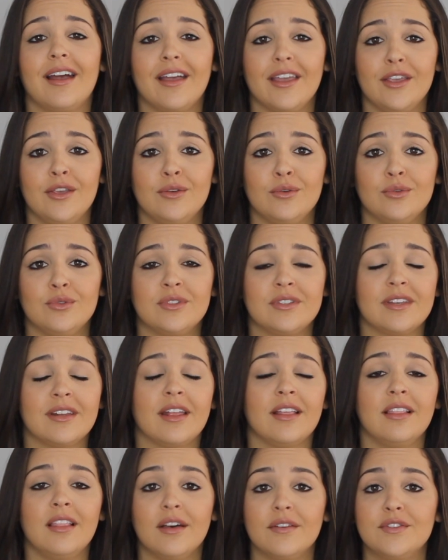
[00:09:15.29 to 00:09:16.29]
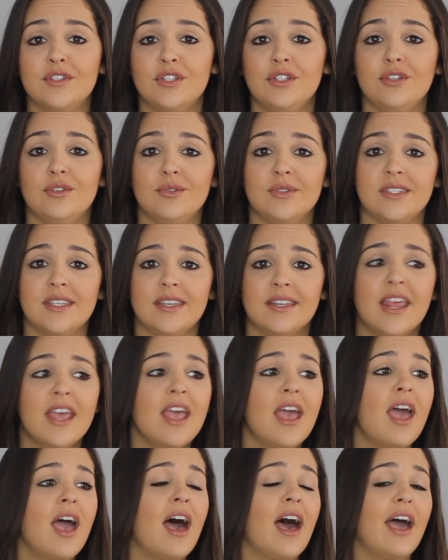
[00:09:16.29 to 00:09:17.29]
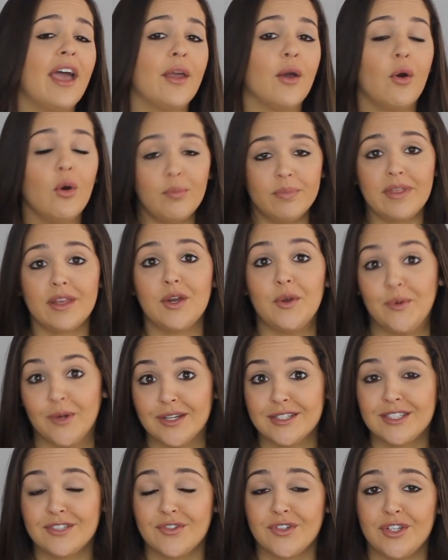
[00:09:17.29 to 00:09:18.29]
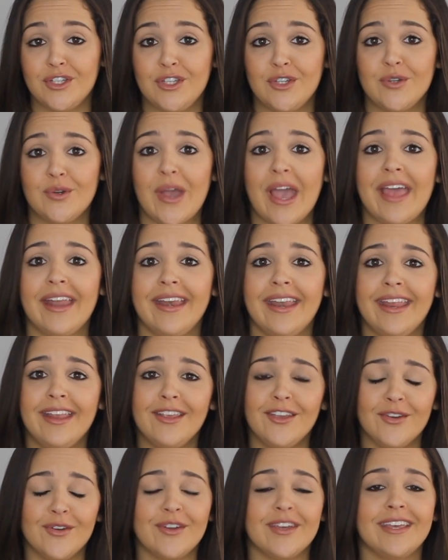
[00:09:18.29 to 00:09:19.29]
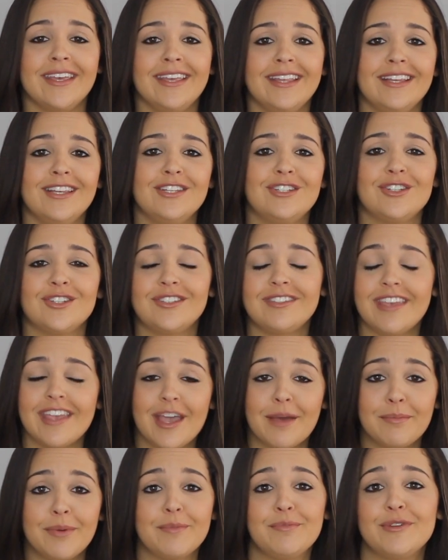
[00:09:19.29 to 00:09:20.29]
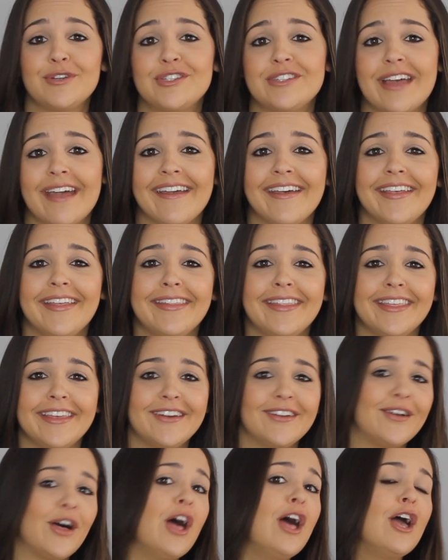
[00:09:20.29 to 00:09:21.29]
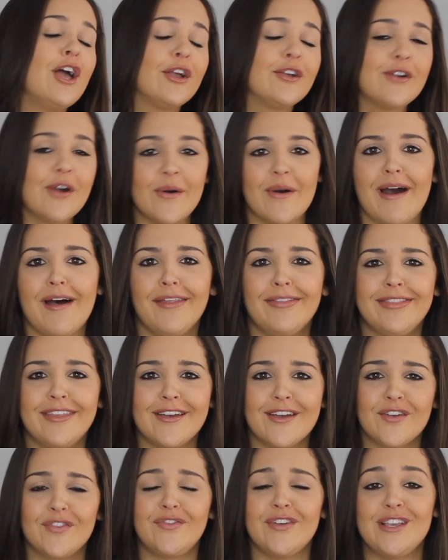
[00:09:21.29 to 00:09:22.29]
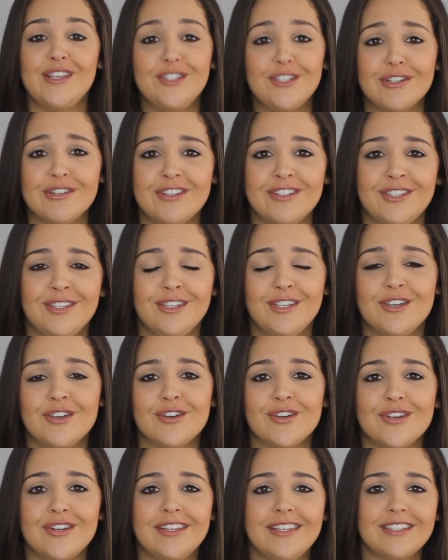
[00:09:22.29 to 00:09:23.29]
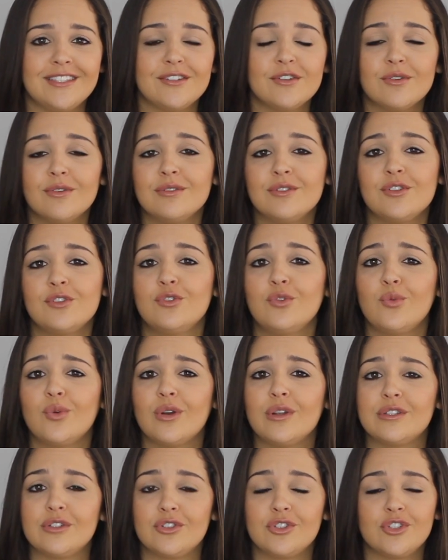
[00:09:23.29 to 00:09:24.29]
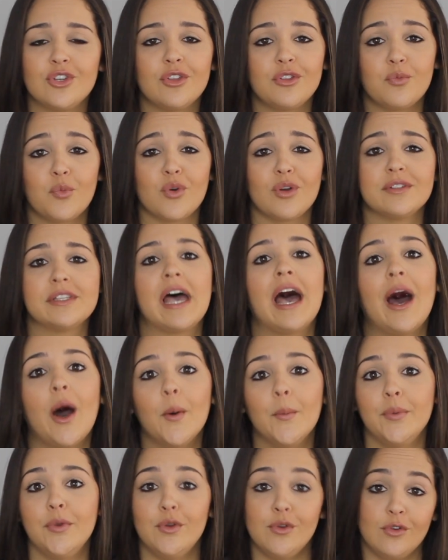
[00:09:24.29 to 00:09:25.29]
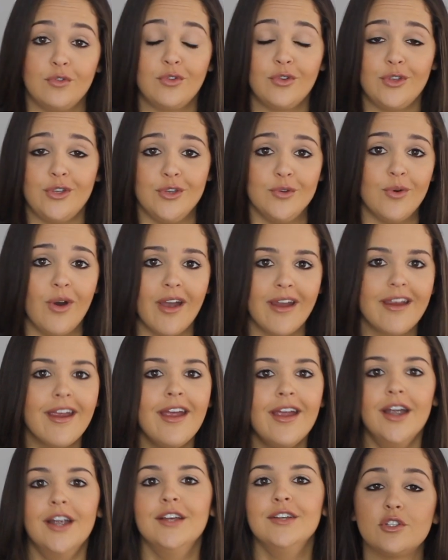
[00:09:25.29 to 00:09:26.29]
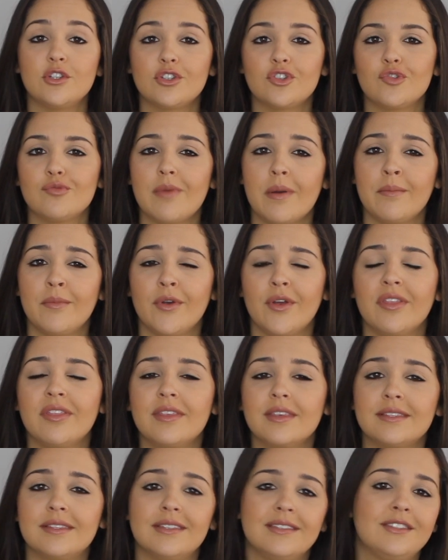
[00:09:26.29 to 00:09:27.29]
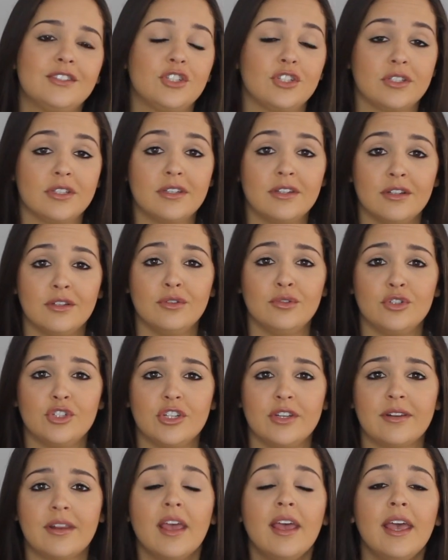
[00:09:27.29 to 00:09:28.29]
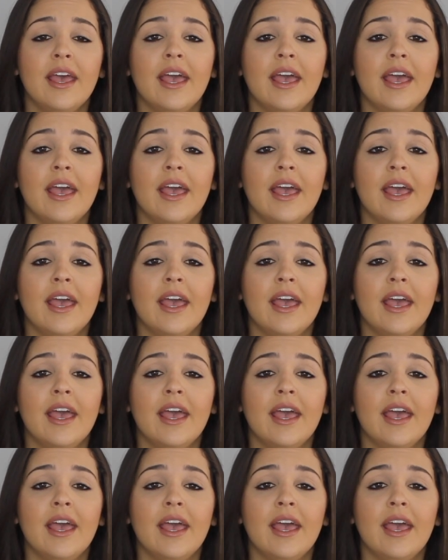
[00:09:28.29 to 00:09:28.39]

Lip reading: I use and I love to use it. I hope that it works for you and you can just amp up your style a little, go out there, face your insecurities, and go into the world and show the world how beautiful you are. Just remember it, this is just an illusion.